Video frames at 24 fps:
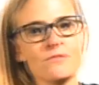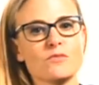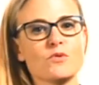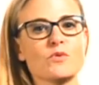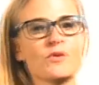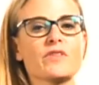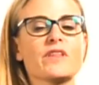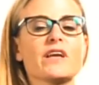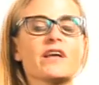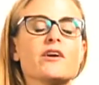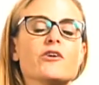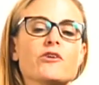
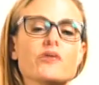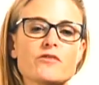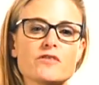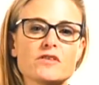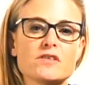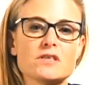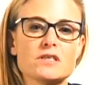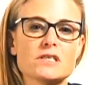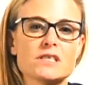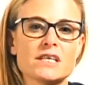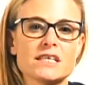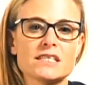When they heard
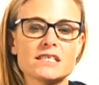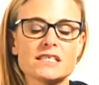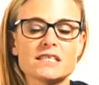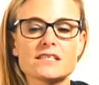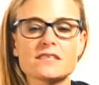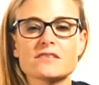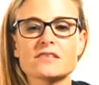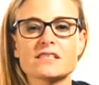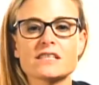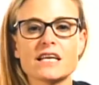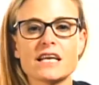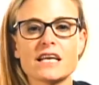that the
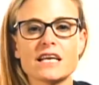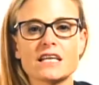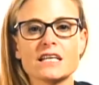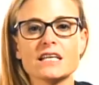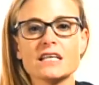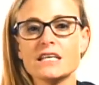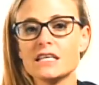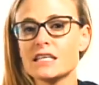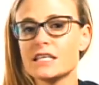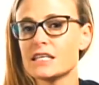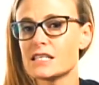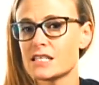scientists are saying,